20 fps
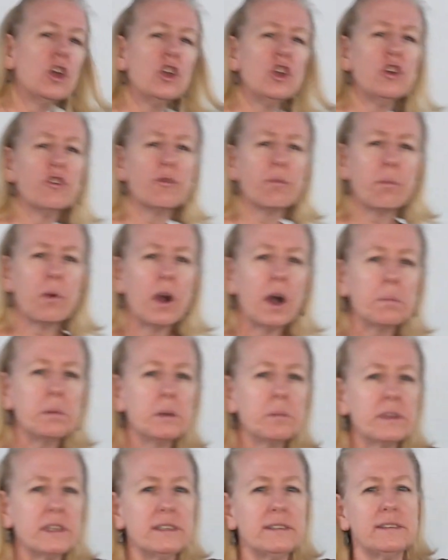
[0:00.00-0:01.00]
You've
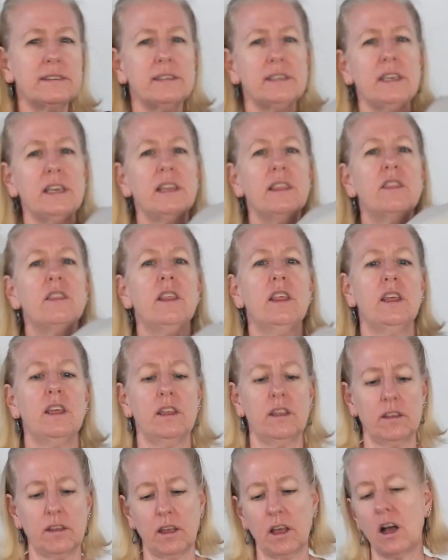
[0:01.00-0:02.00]
probably seen
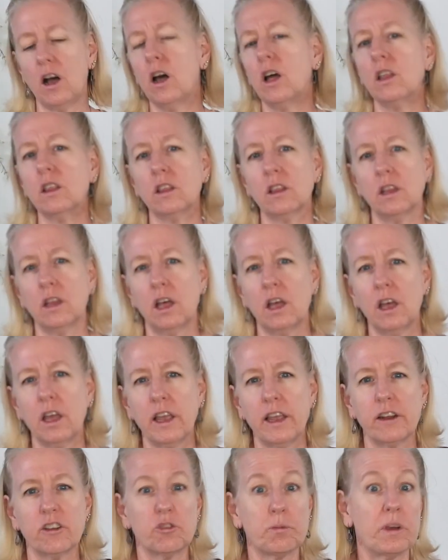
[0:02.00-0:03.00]
this
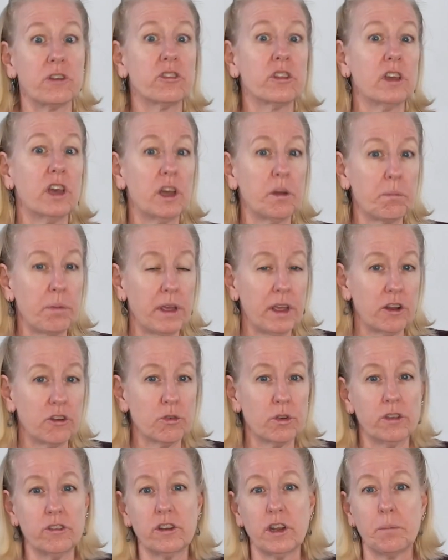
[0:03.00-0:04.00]
online, especially on
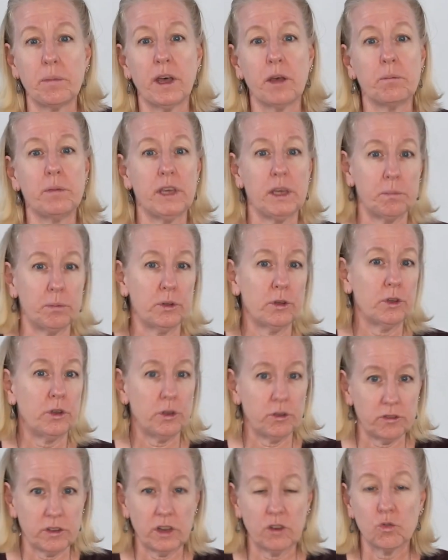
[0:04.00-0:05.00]
Pinterest, about people
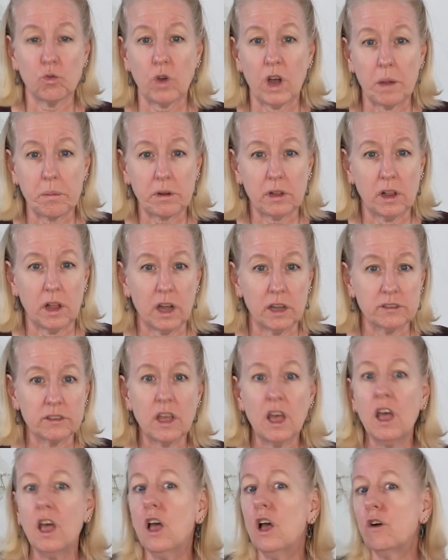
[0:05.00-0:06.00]
using drop
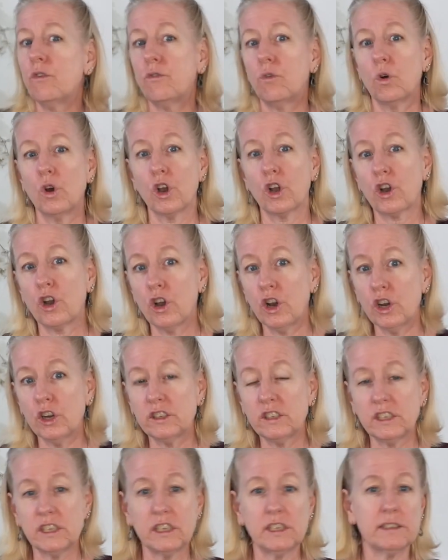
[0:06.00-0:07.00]
cloths for
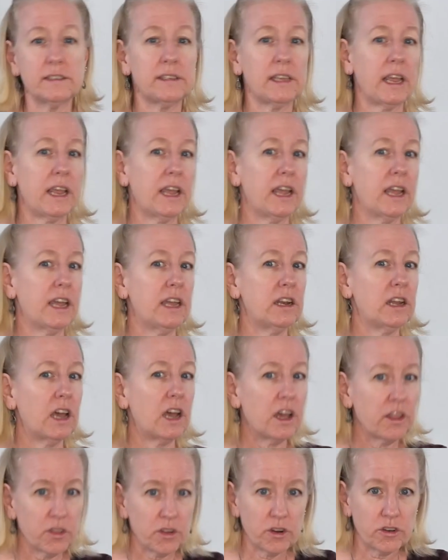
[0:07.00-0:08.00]
curtains and
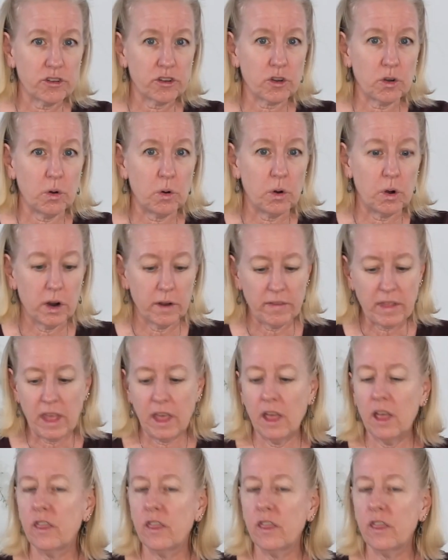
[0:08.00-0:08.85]
other decor.